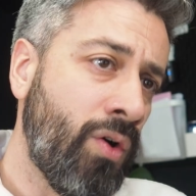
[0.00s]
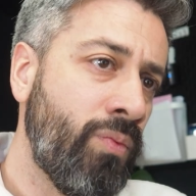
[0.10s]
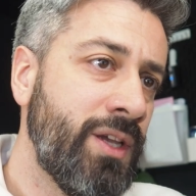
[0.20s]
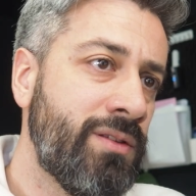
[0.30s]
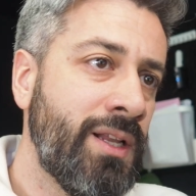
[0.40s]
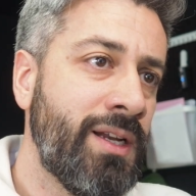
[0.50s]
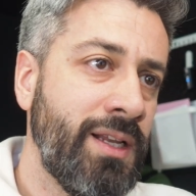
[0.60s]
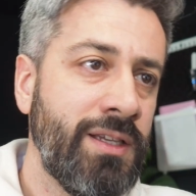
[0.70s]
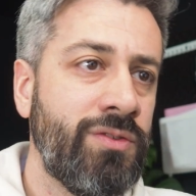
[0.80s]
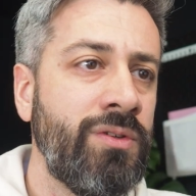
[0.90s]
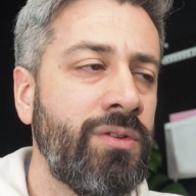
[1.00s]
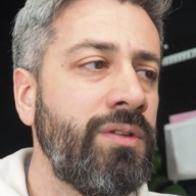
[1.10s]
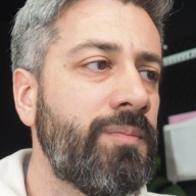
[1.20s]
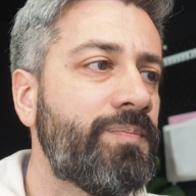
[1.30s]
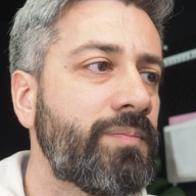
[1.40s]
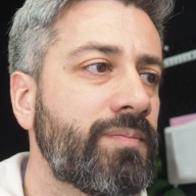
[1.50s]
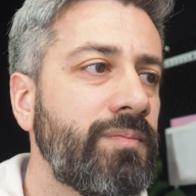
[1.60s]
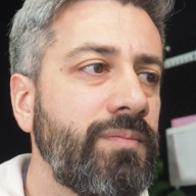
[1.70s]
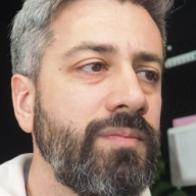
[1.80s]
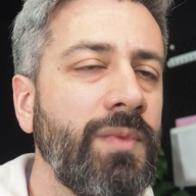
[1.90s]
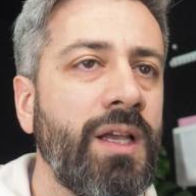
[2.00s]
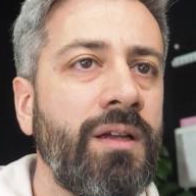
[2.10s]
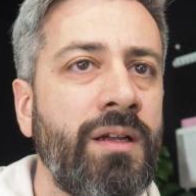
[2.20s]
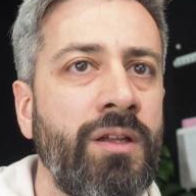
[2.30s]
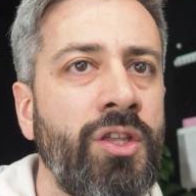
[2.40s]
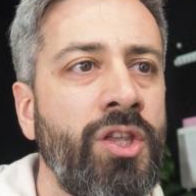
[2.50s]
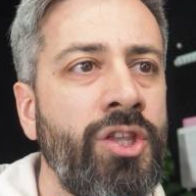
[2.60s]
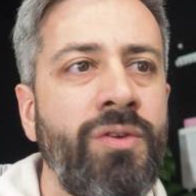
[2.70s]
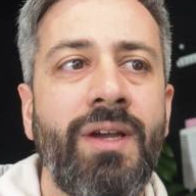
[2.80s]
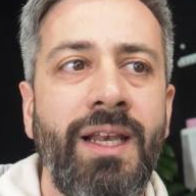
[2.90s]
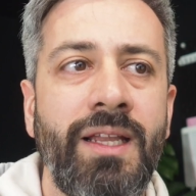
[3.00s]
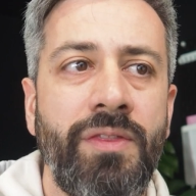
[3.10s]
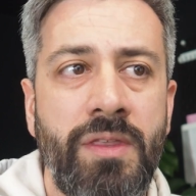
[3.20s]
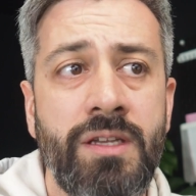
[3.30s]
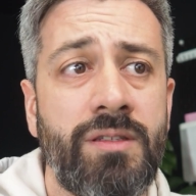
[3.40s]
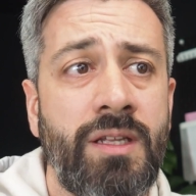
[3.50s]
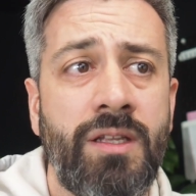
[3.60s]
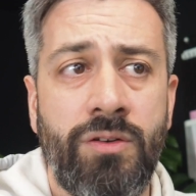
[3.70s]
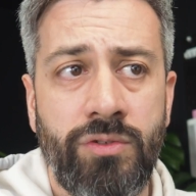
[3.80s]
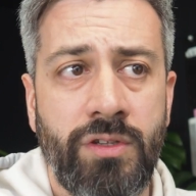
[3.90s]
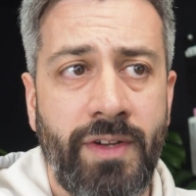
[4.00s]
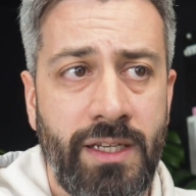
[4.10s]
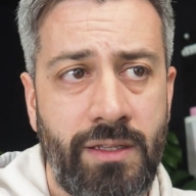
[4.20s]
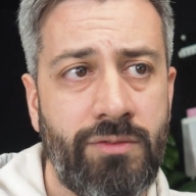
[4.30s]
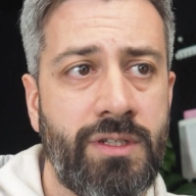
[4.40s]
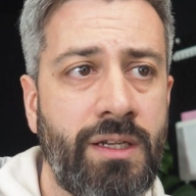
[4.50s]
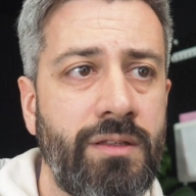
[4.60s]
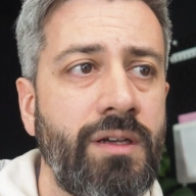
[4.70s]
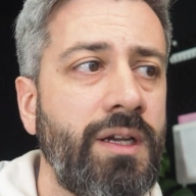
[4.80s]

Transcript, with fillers: always learning is good, you can learn things that are also valid outside.